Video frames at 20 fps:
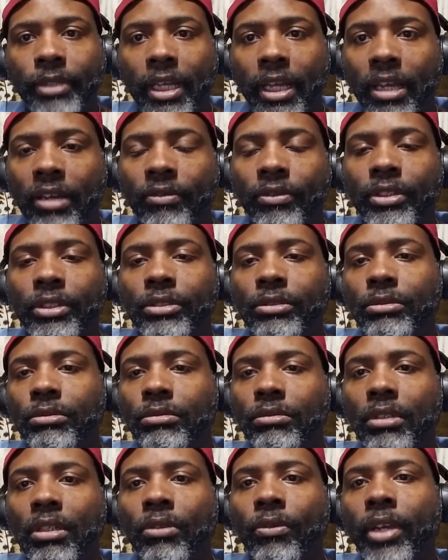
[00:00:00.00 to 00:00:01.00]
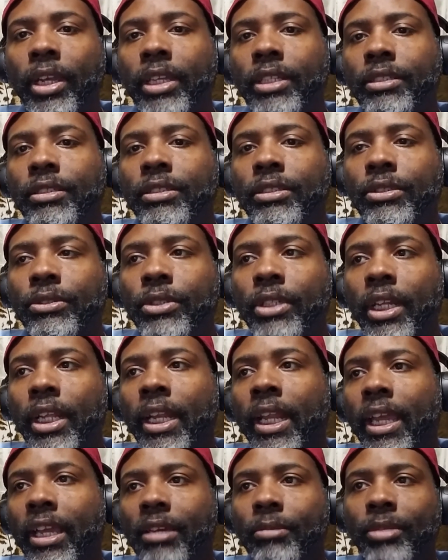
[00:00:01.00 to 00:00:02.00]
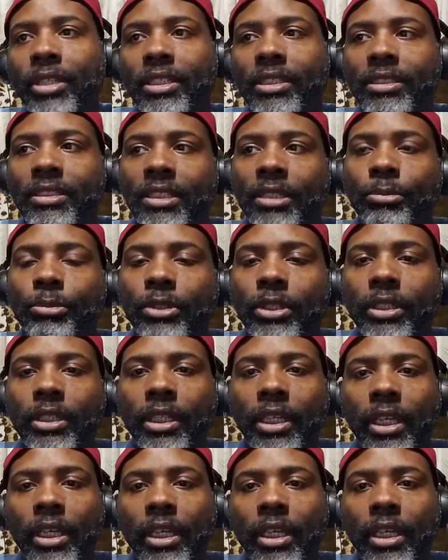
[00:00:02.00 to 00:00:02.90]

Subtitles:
however you arrange to do it, and that could be a separate